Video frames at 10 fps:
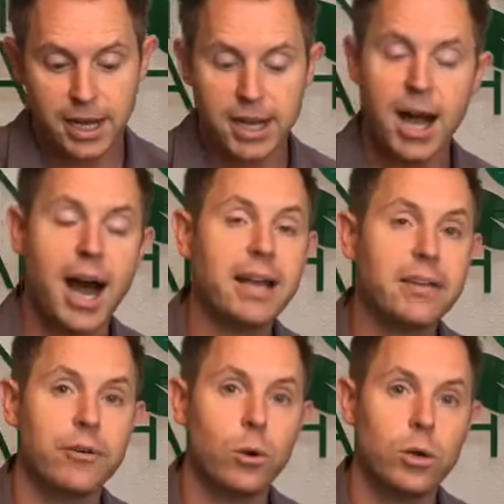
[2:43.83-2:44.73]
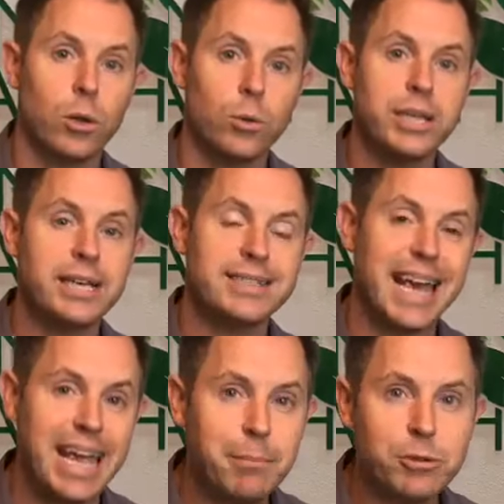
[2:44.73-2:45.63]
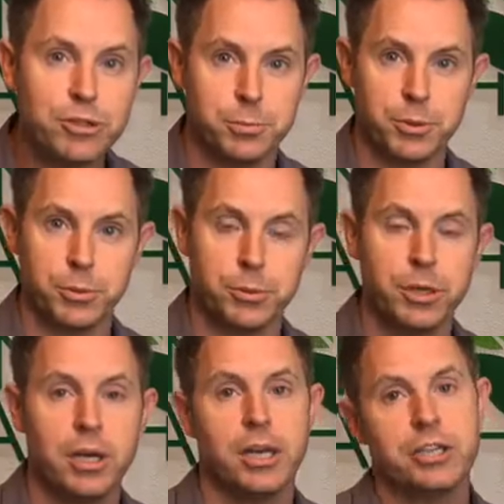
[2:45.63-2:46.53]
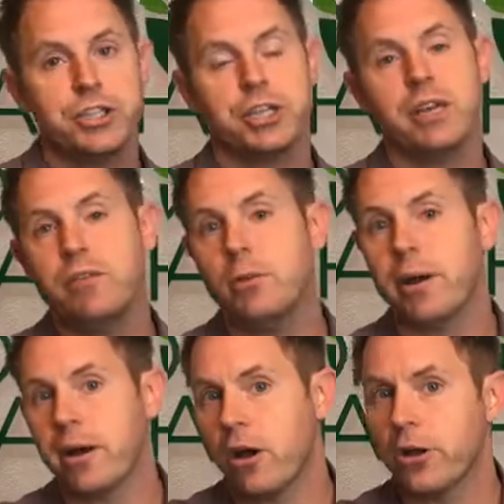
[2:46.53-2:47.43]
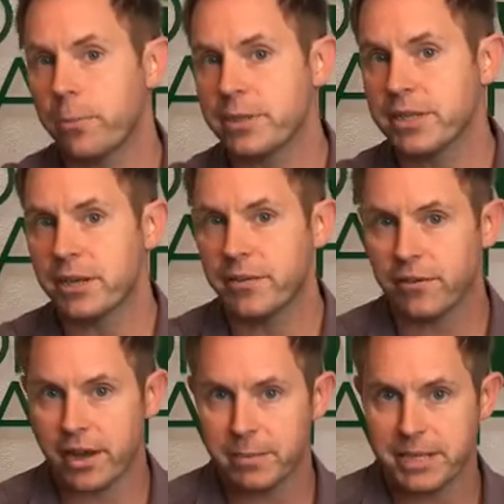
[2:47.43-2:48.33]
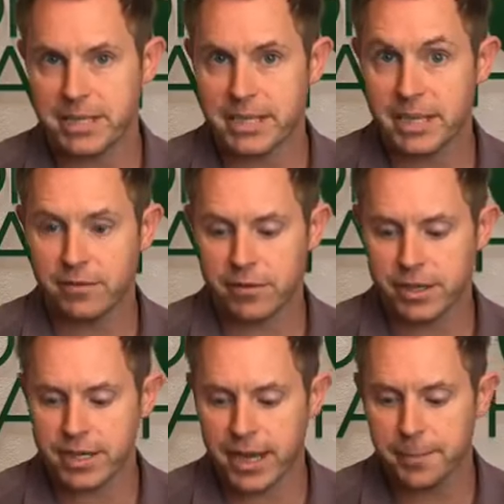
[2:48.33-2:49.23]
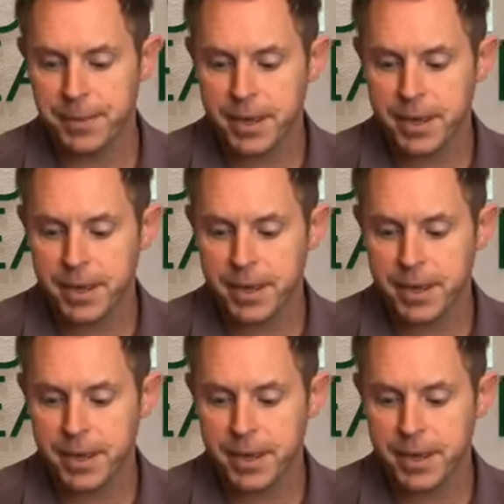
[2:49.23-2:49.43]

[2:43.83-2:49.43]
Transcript: Cod liver oil, only a tablespoon, should give you about 100% of your vitamin D need for the day.